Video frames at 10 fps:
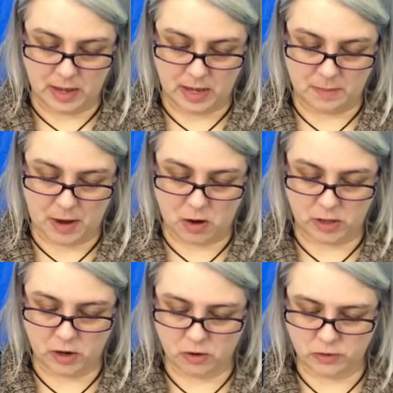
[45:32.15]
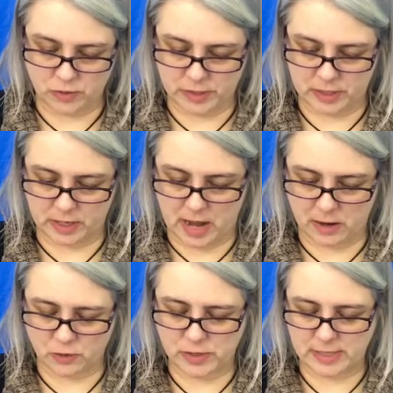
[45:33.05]
He barely heard
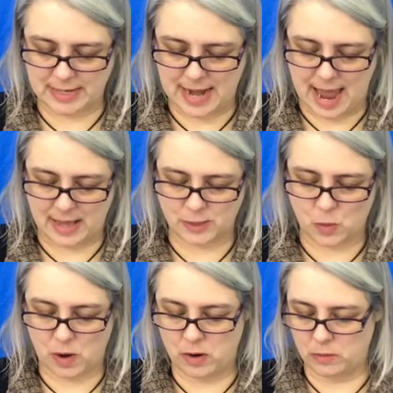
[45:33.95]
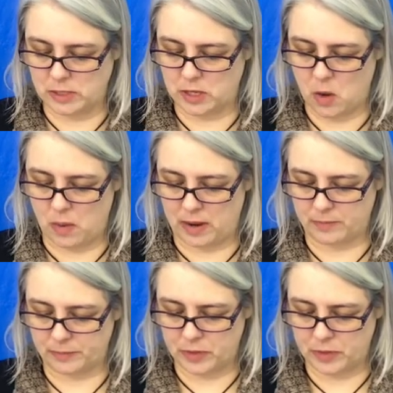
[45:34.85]
Tristan ask where he was going.